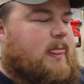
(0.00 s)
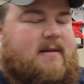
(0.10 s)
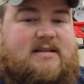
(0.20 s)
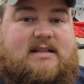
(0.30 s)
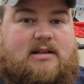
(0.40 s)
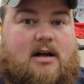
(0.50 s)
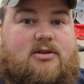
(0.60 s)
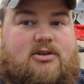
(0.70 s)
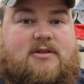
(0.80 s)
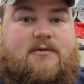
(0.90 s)
This is
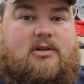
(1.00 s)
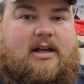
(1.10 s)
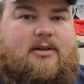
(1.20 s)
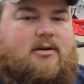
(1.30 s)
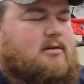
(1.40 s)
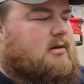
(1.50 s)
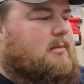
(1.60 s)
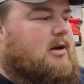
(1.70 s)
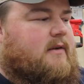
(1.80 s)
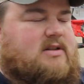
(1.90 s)
not just for leather. I
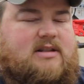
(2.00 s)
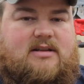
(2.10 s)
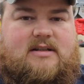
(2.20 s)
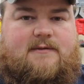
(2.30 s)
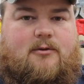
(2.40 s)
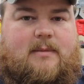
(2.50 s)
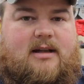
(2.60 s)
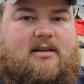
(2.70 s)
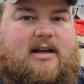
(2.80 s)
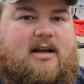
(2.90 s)
mean, obviously this
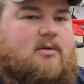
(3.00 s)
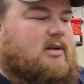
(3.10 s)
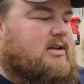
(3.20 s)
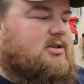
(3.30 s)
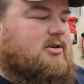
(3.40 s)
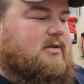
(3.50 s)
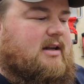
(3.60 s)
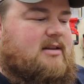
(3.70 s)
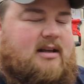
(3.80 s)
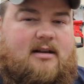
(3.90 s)
format and layout will let you do
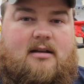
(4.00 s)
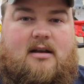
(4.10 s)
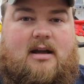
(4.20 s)
anything.